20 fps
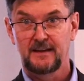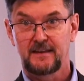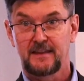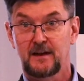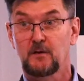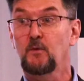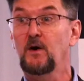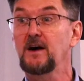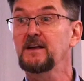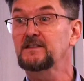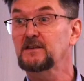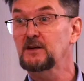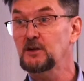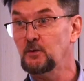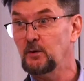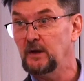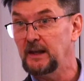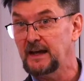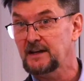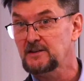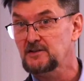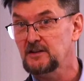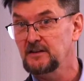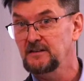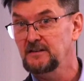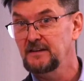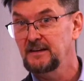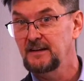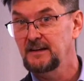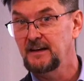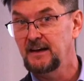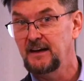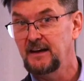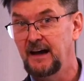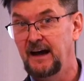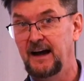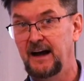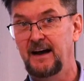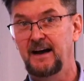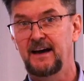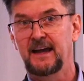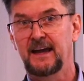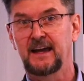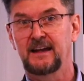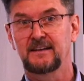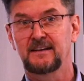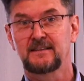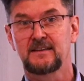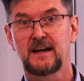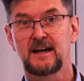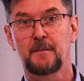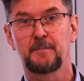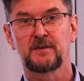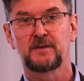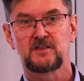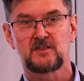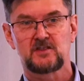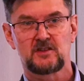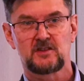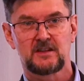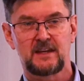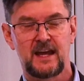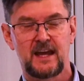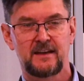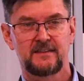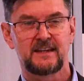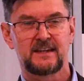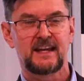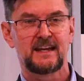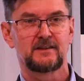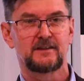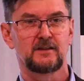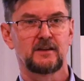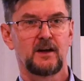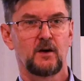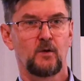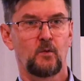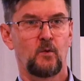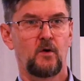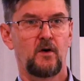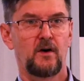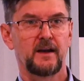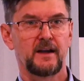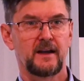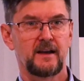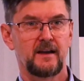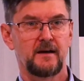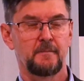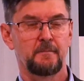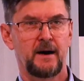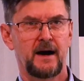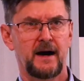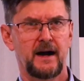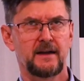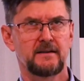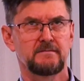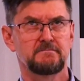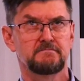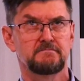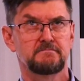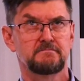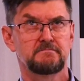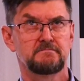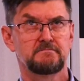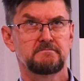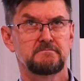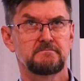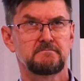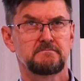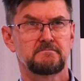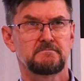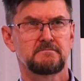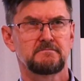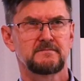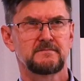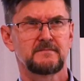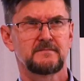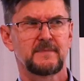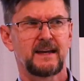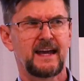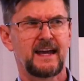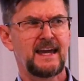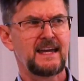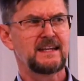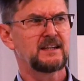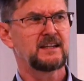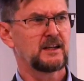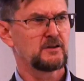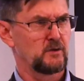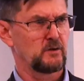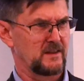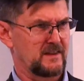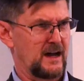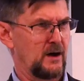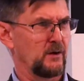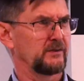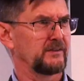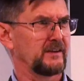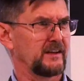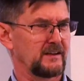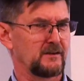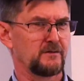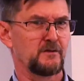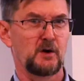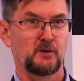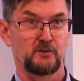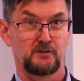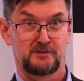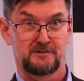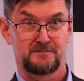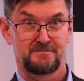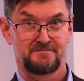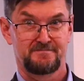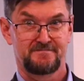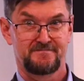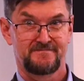There was a new election, and the opposition candidate won by 800,000 votes.